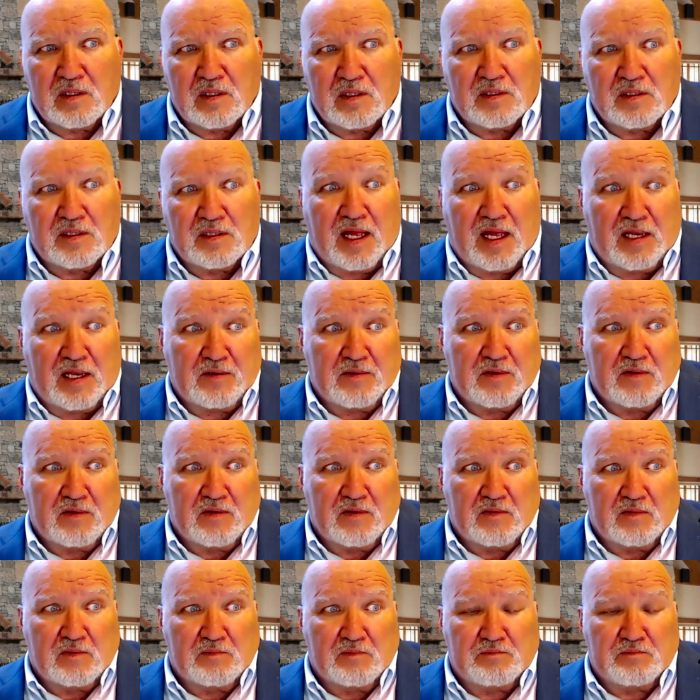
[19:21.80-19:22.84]
that
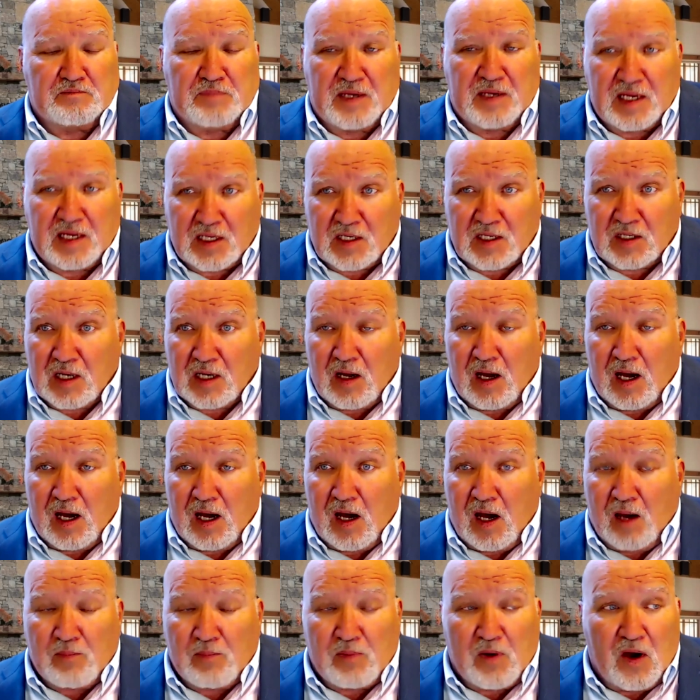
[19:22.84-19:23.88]
pick
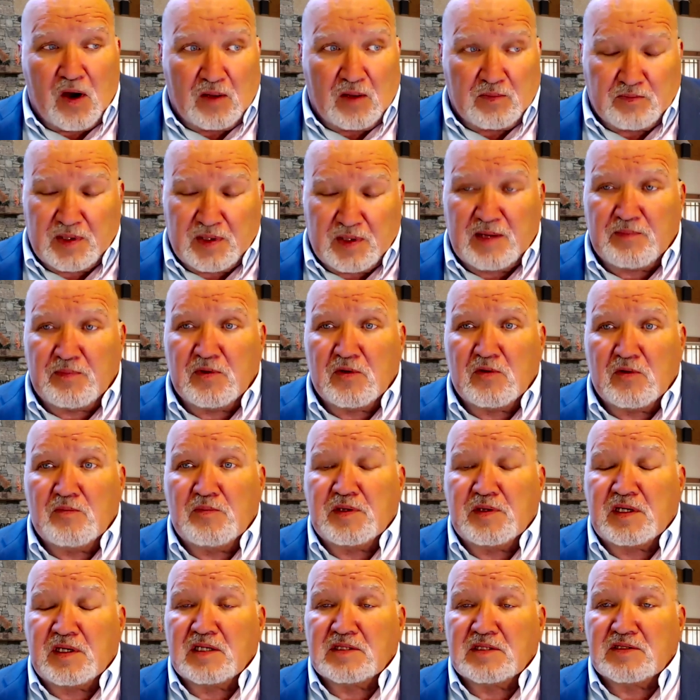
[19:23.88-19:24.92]
upon people
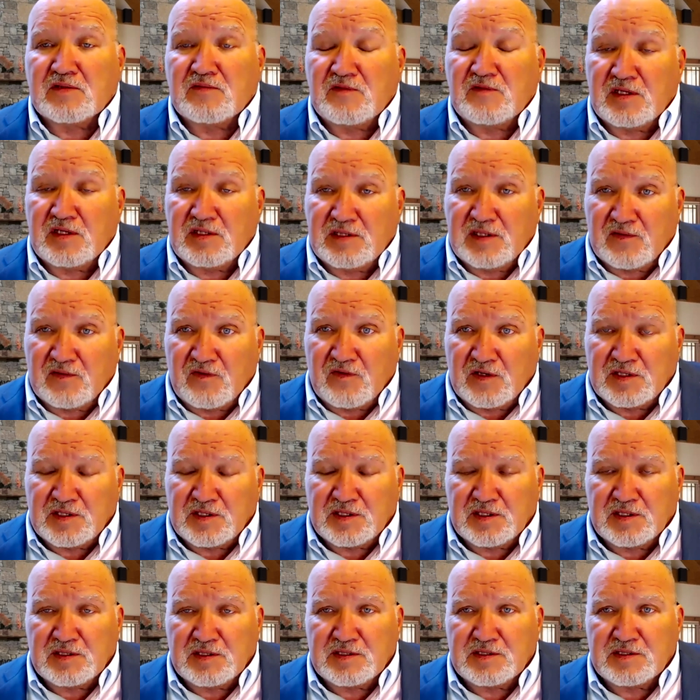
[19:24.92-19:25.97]
because of their
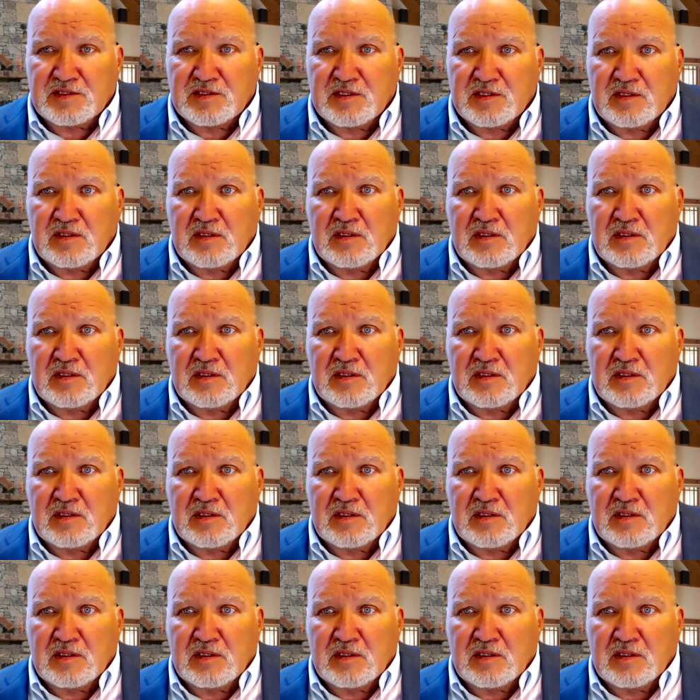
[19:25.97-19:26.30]
differences